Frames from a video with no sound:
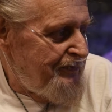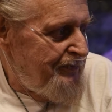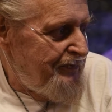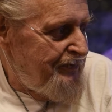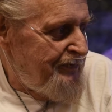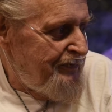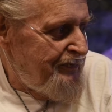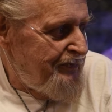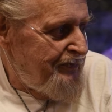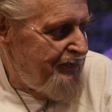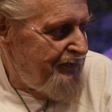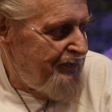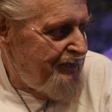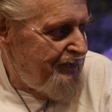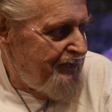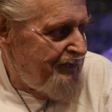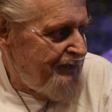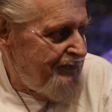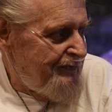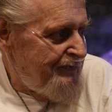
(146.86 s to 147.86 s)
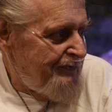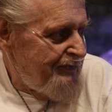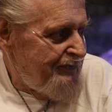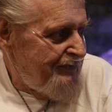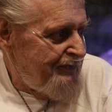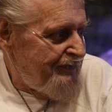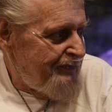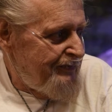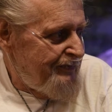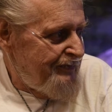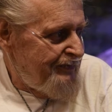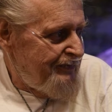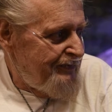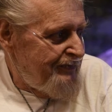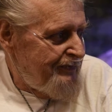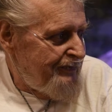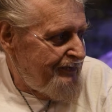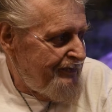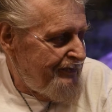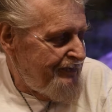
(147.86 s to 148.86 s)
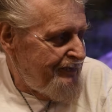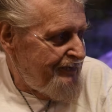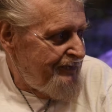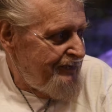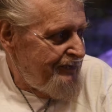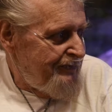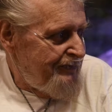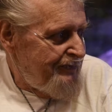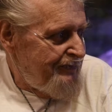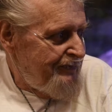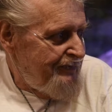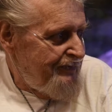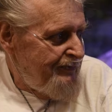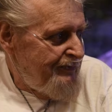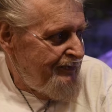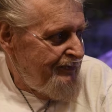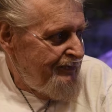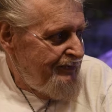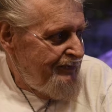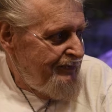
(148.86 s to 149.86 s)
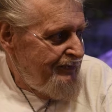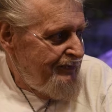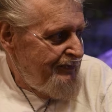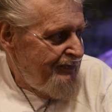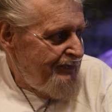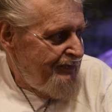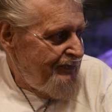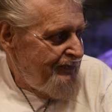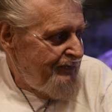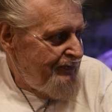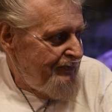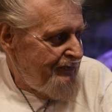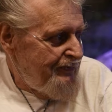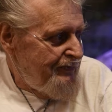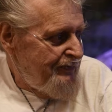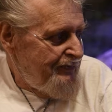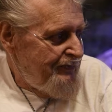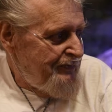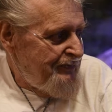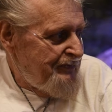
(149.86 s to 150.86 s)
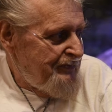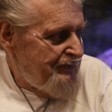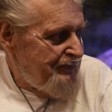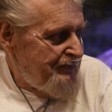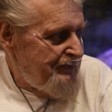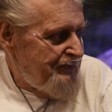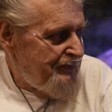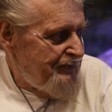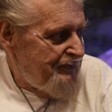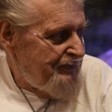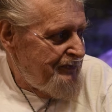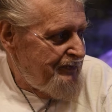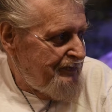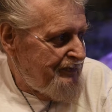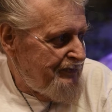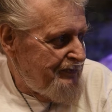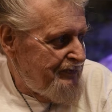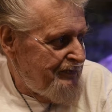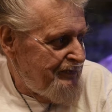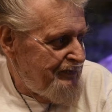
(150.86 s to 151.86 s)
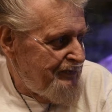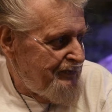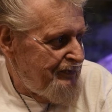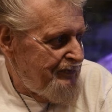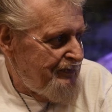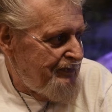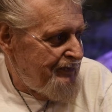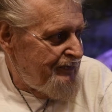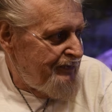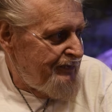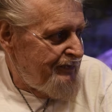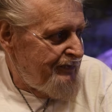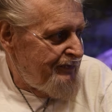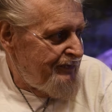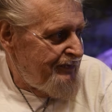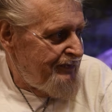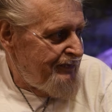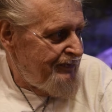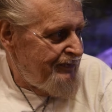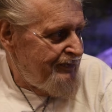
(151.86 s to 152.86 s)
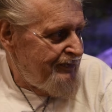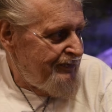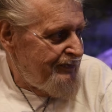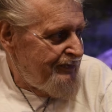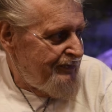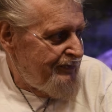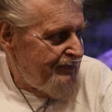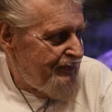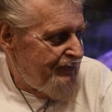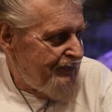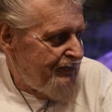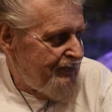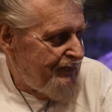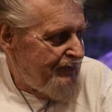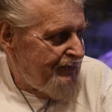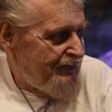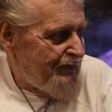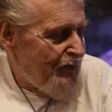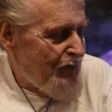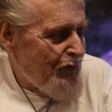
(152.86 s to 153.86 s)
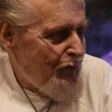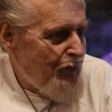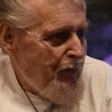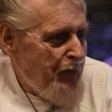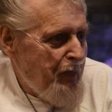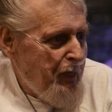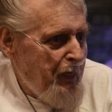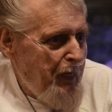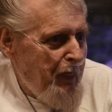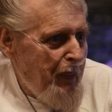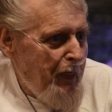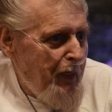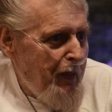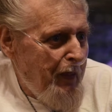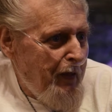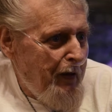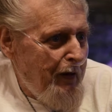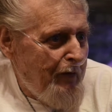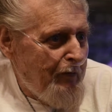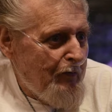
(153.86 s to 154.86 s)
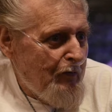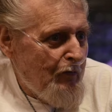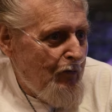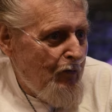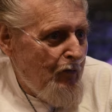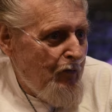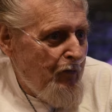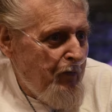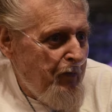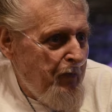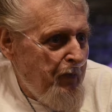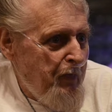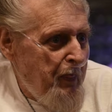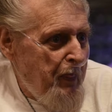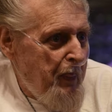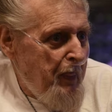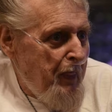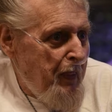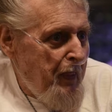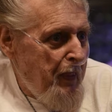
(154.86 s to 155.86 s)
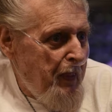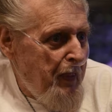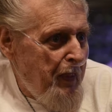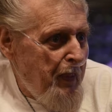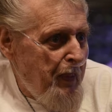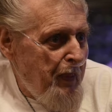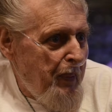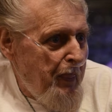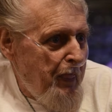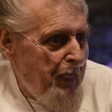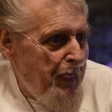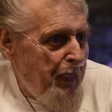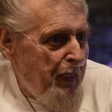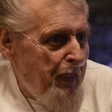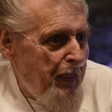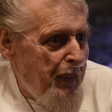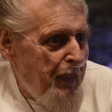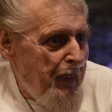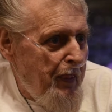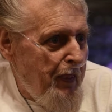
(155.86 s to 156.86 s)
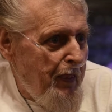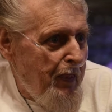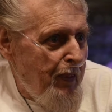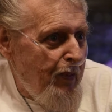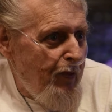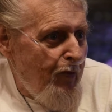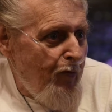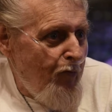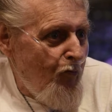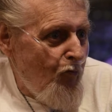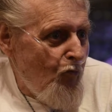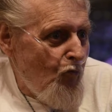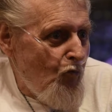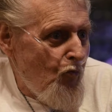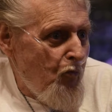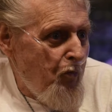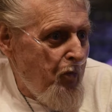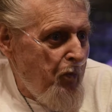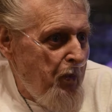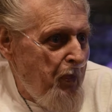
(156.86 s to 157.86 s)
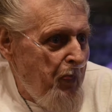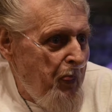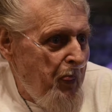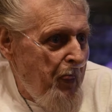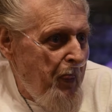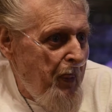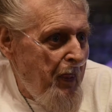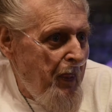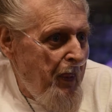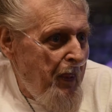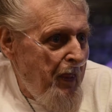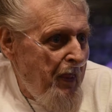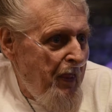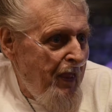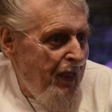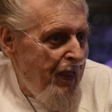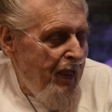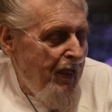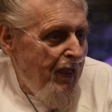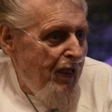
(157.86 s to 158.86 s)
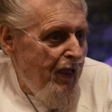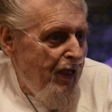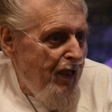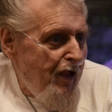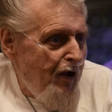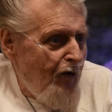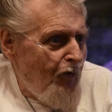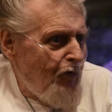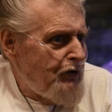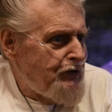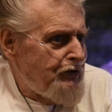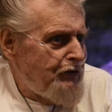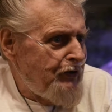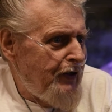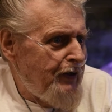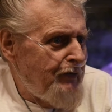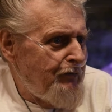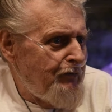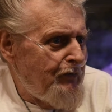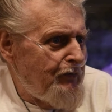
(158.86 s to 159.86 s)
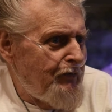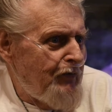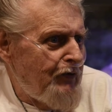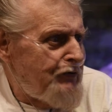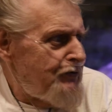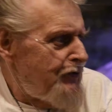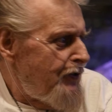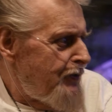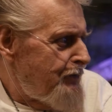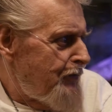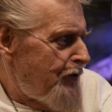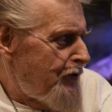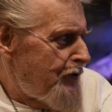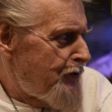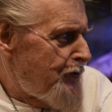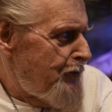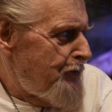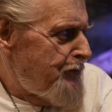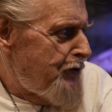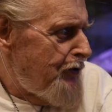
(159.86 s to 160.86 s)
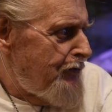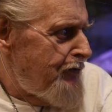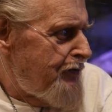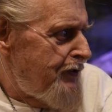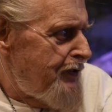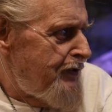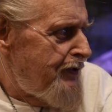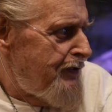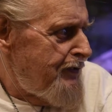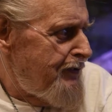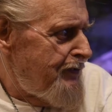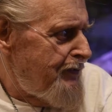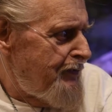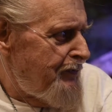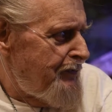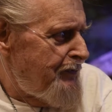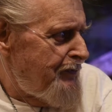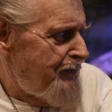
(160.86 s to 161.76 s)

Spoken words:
twisting that thumb screw down to hang on to the tube because the tube really didn't fit properly. The rest of the tubes fit the machine, but there was a couple that were thinner. Was there any more tubes over there?